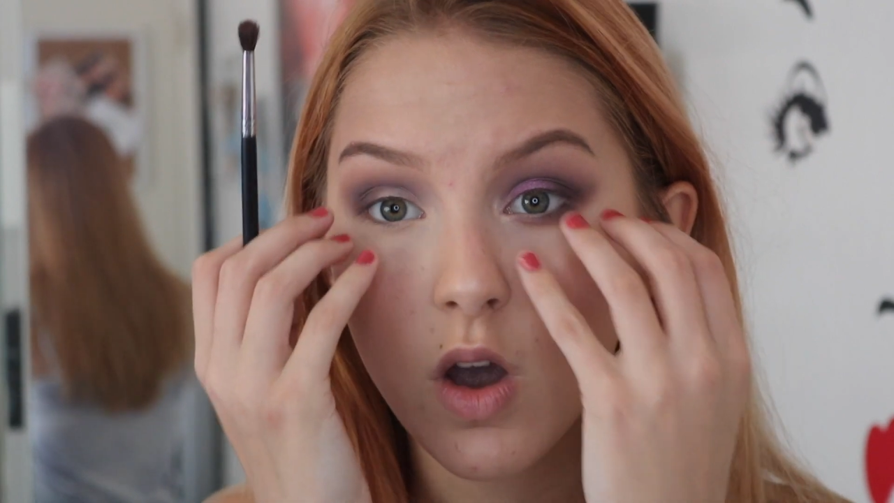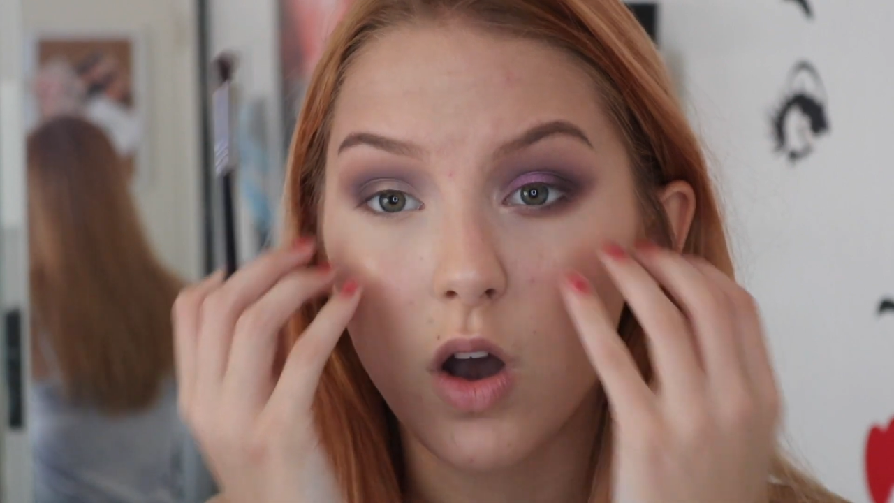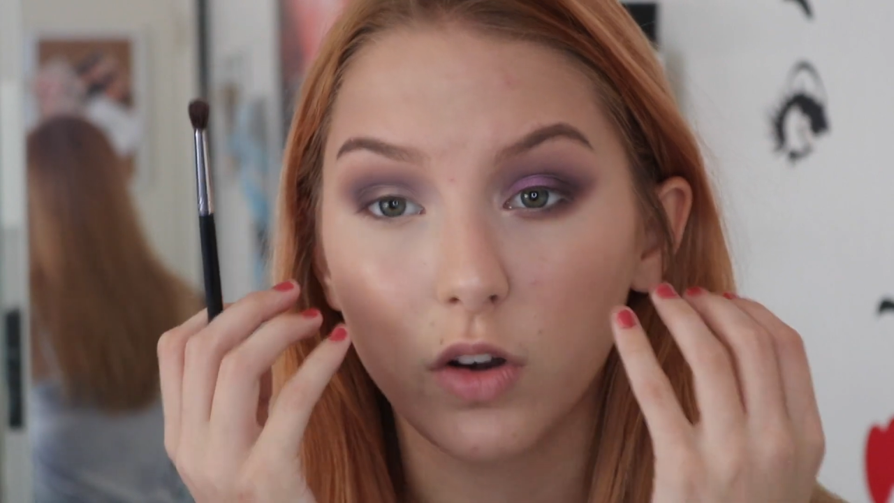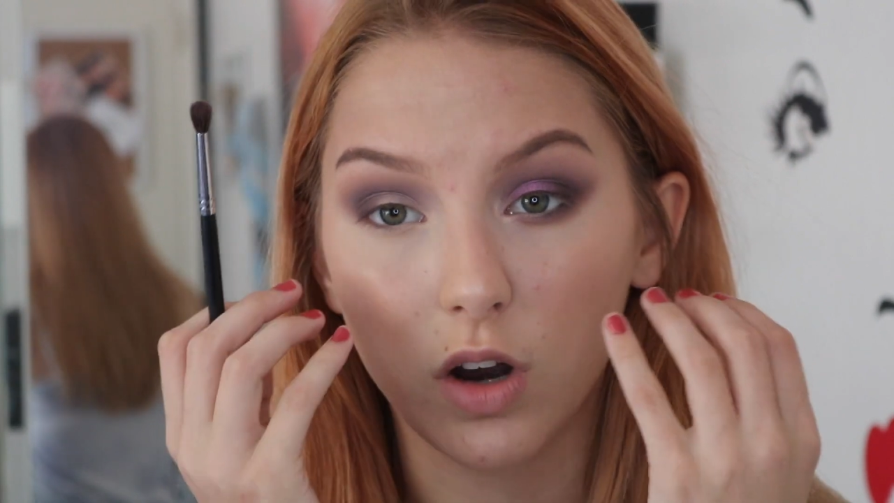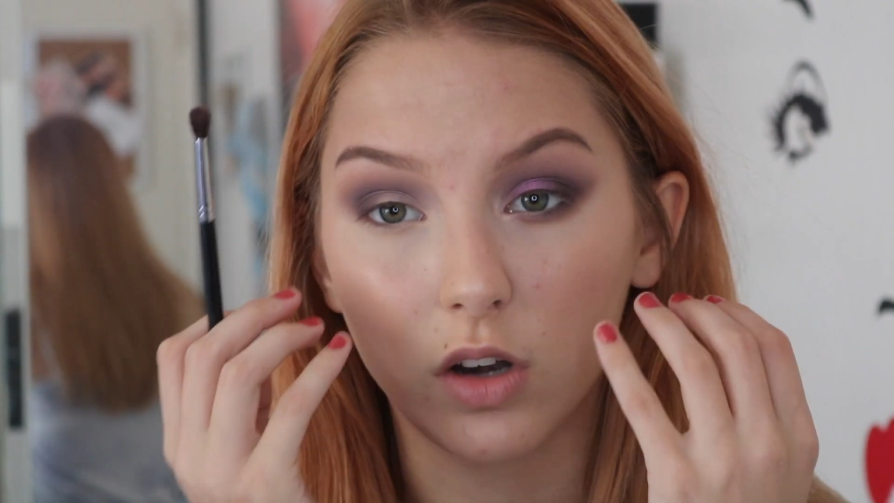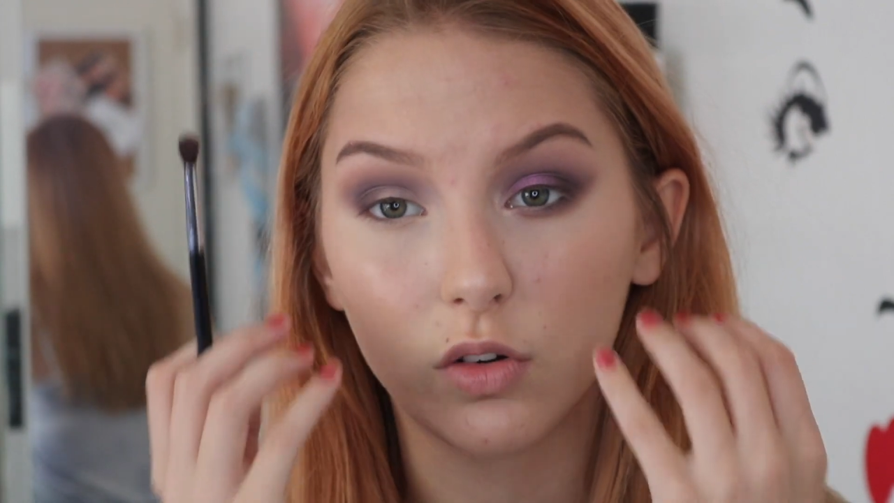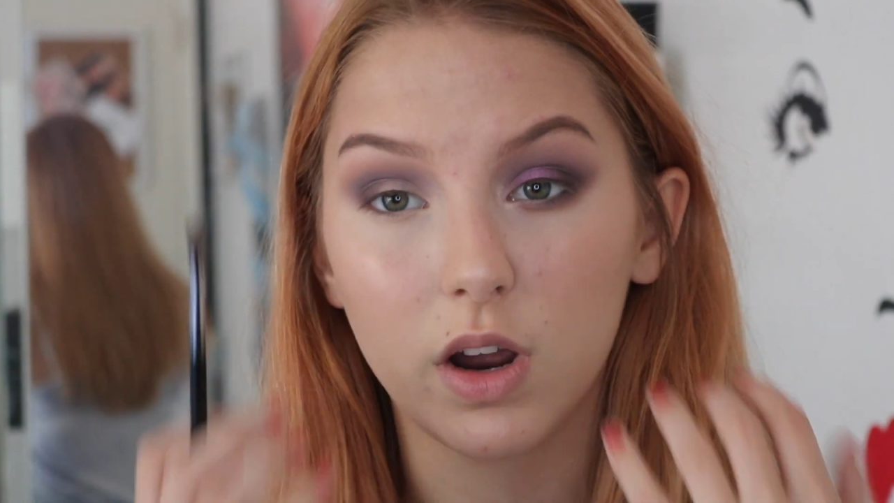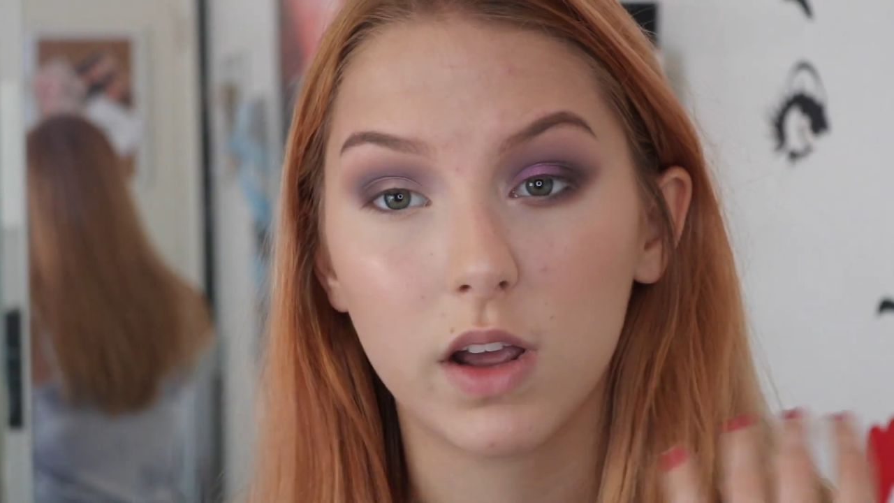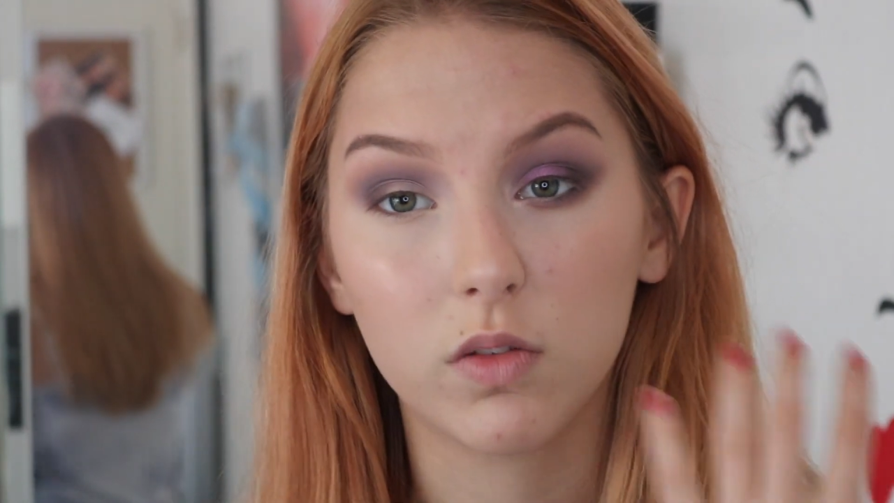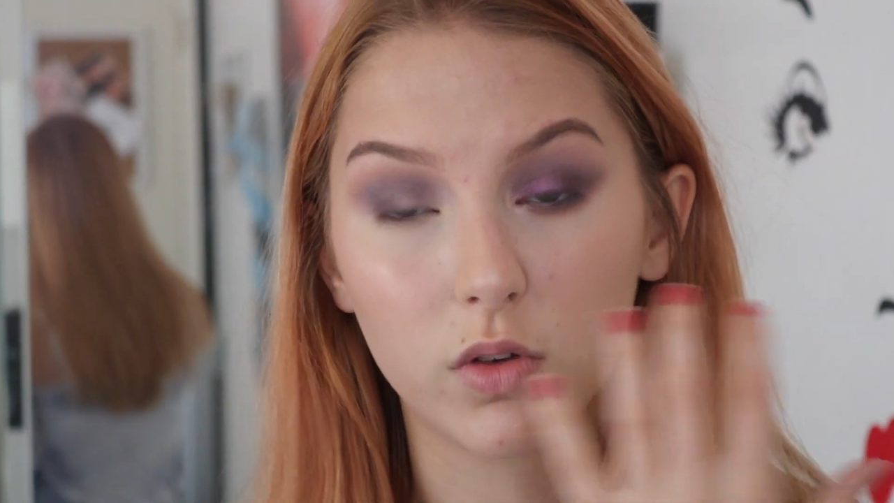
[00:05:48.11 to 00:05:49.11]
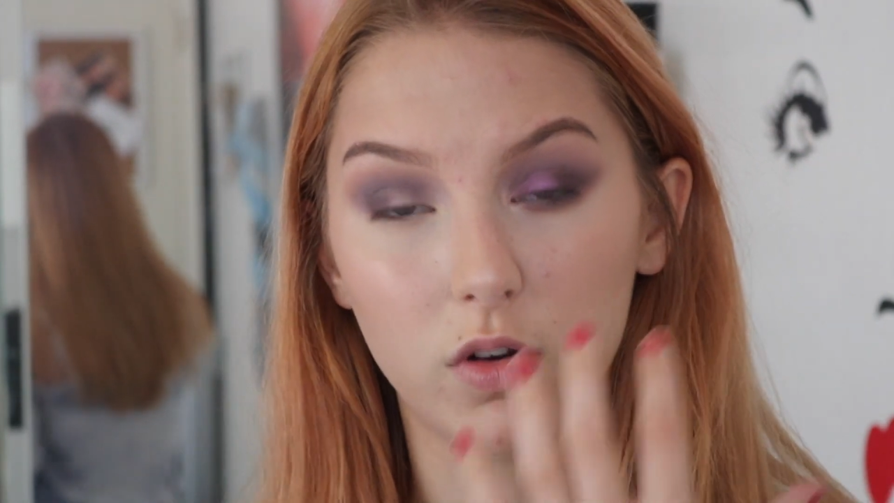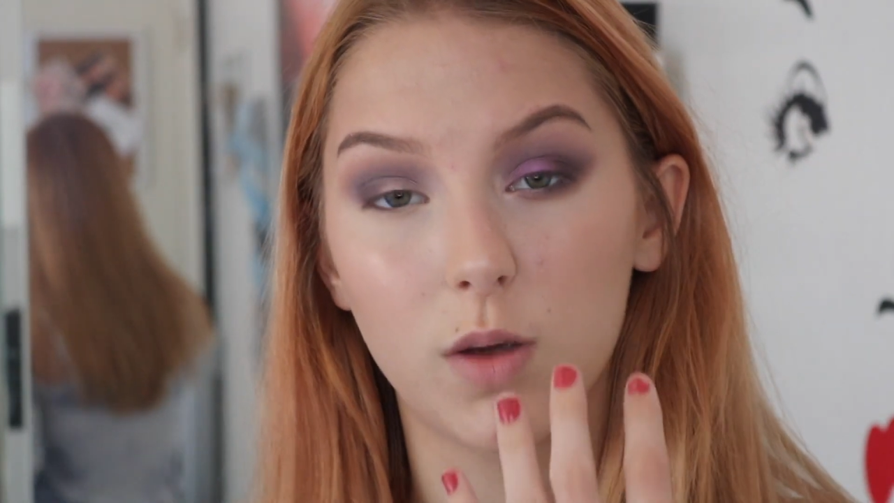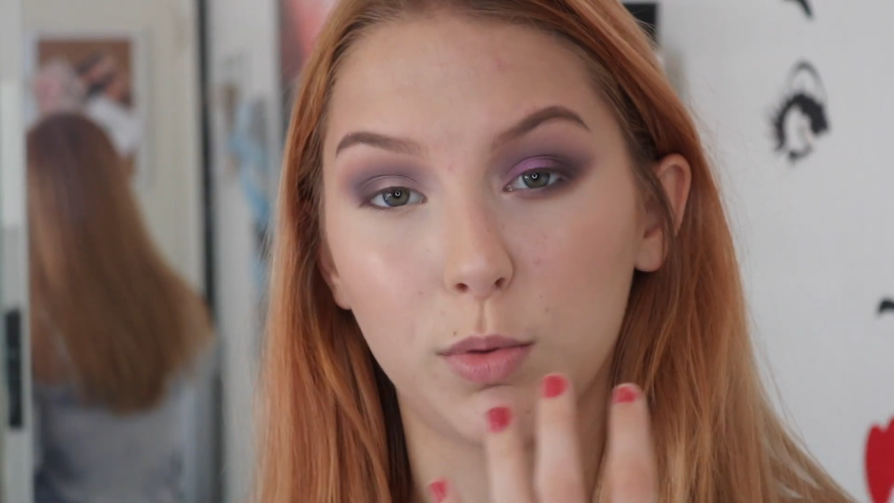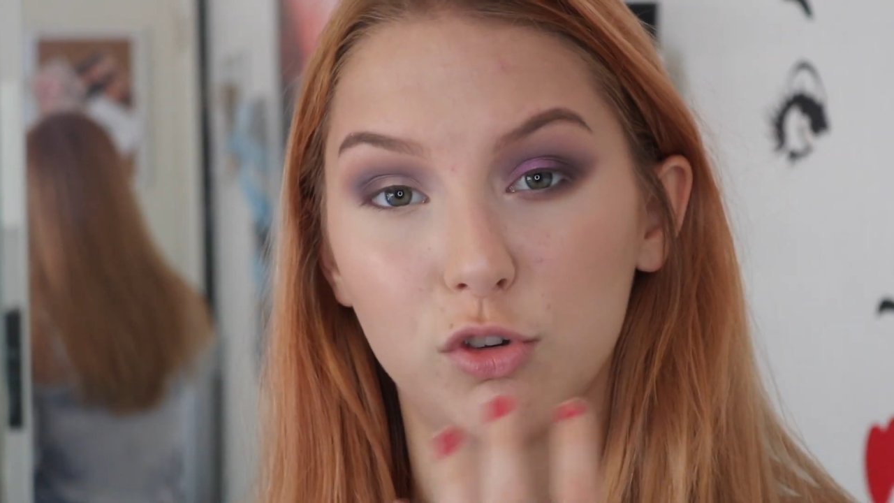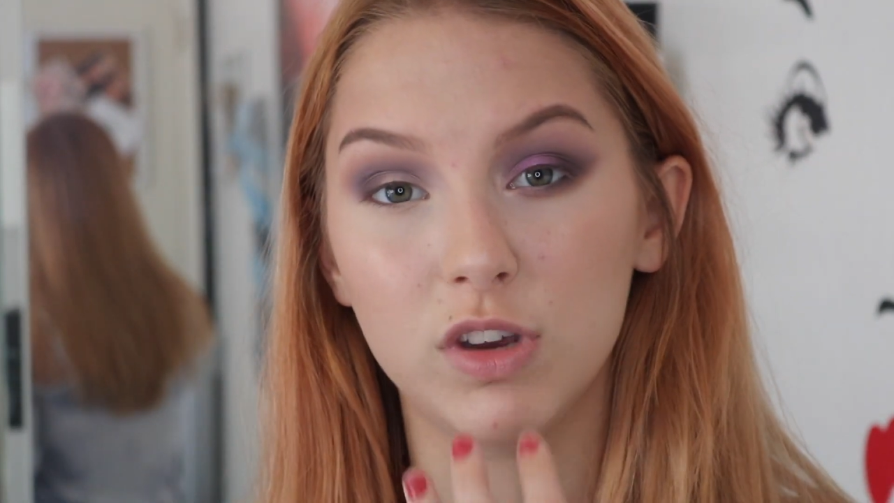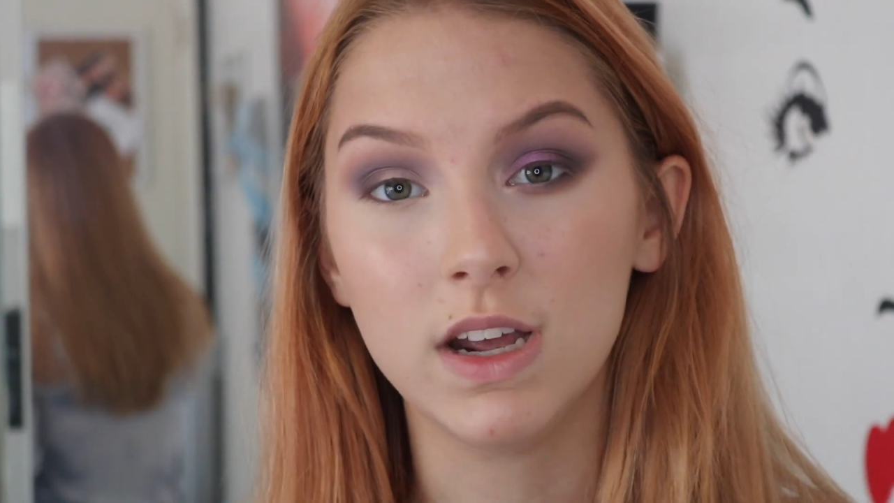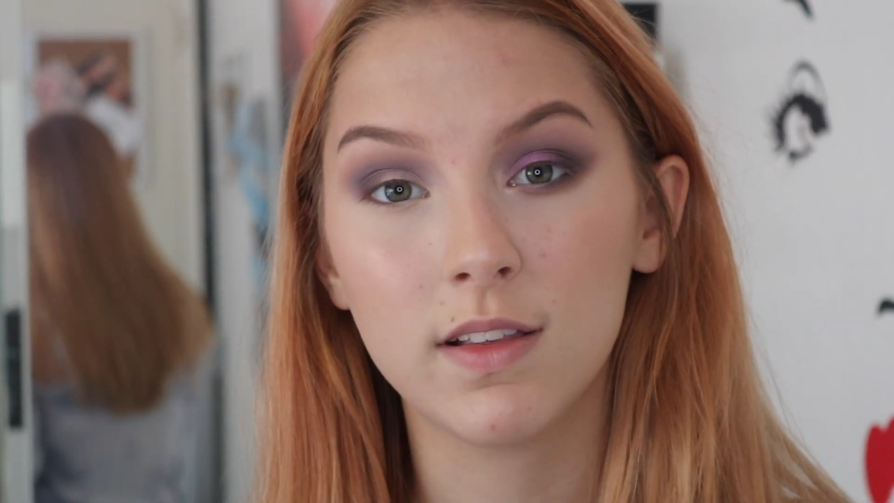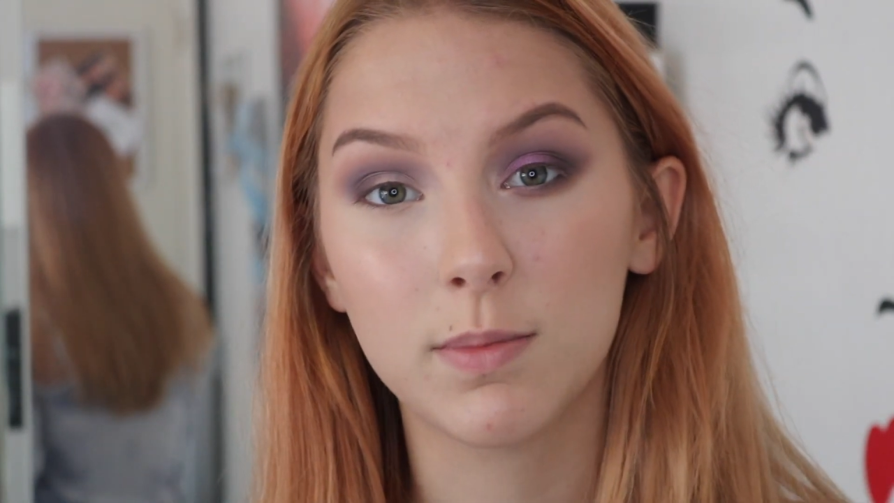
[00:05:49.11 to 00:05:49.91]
on your under eyes or your upper cheeks